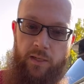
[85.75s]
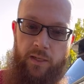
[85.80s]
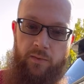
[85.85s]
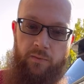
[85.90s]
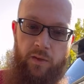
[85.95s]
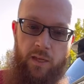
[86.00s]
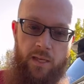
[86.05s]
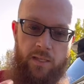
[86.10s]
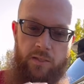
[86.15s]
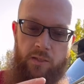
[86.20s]
If
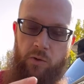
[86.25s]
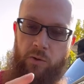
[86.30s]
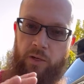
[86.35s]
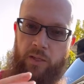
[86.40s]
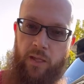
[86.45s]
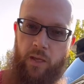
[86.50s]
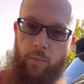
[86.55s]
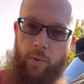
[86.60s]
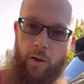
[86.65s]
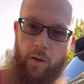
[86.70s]
you guys know
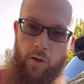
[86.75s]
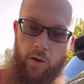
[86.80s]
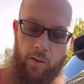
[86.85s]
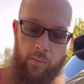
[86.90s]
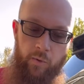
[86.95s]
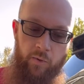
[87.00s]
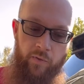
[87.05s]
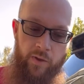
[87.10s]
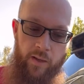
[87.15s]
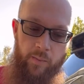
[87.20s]
anything about
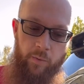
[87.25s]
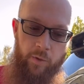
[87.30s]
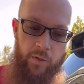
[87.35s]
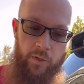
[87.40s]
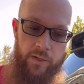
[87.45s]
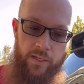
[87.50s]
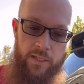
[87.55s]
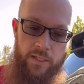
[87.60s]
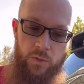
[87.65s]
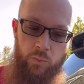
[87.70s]
carbon fiber, there
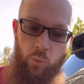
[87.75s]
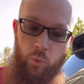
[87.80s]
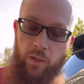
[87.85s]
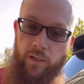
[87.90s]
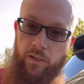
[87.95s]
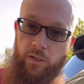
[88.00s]
is one